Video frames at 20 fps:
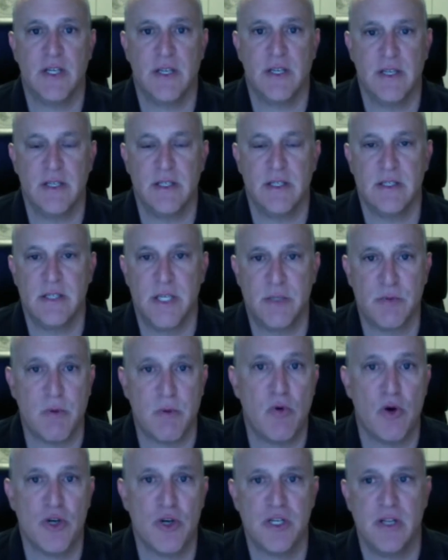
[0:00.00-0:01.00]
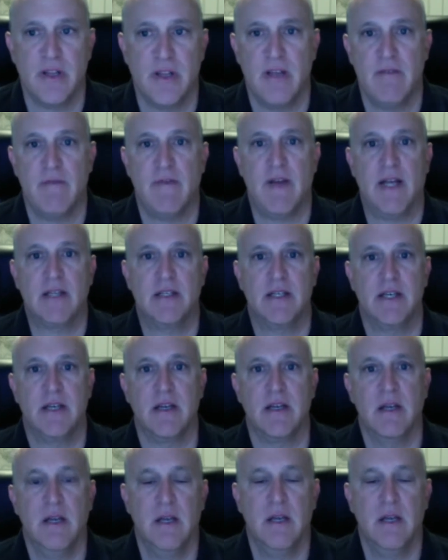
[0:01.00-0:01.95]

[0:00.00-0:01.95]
is disproportionately affecting